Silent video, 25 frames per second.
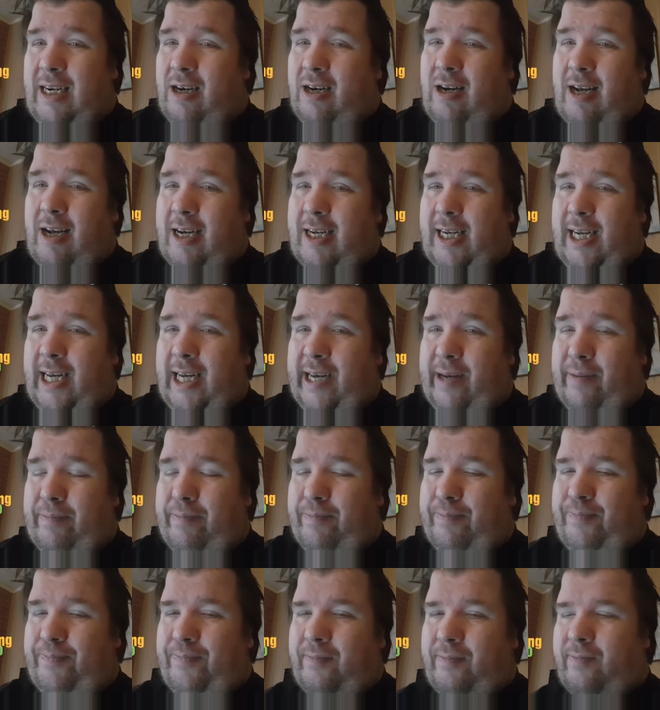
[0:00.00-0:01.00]
I didn't
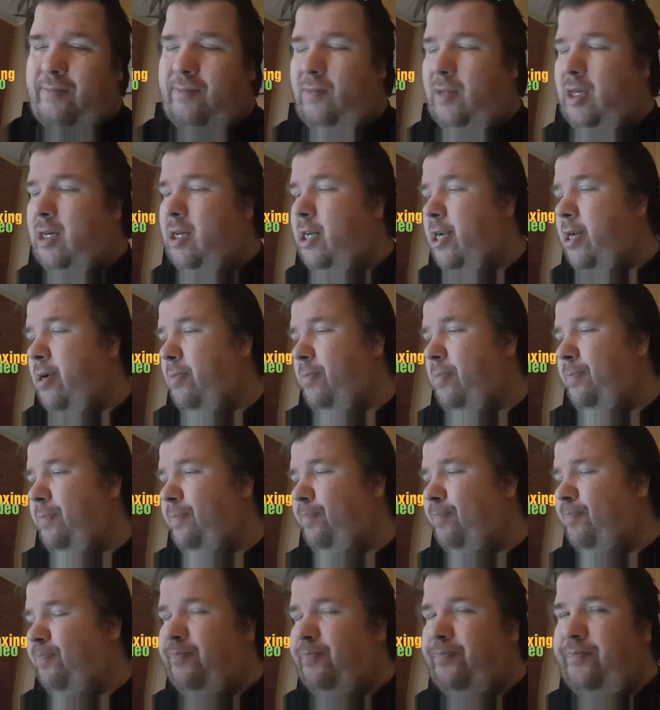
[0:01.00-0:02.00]
like.
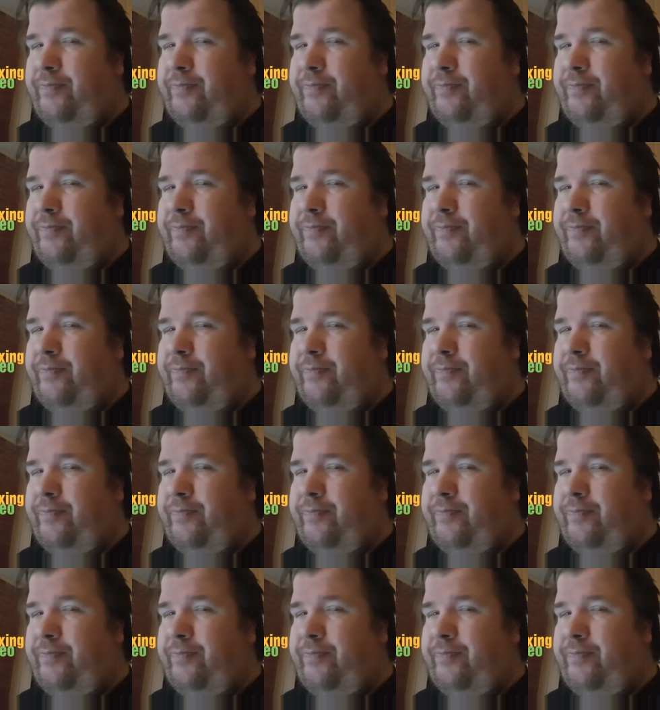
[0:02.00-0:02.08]
No.